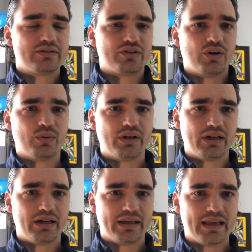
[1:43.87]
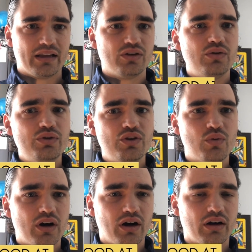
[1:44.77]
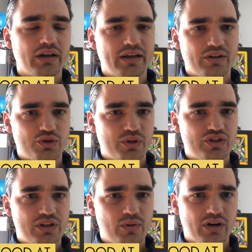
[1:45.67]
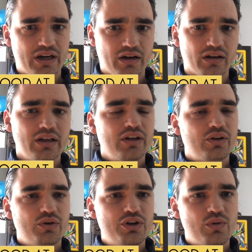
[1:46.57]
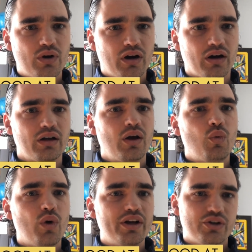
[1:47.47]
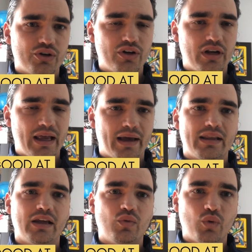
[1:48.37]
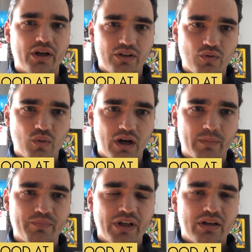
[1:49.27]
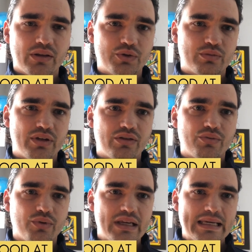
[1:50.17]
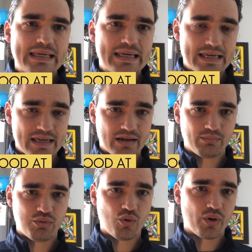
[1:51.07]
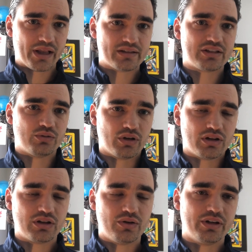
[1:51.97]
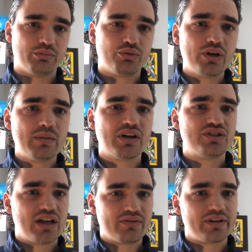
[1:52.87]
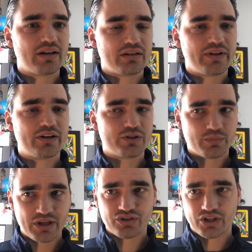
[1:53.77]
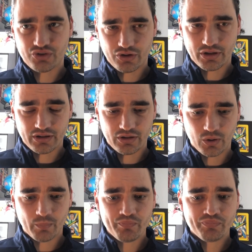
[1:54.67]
So again, who you are, and I'll switch the order here: who you are, what you're good at, and what you want. Those would be three key points to include in pretty much every elevator speech that you're going to do.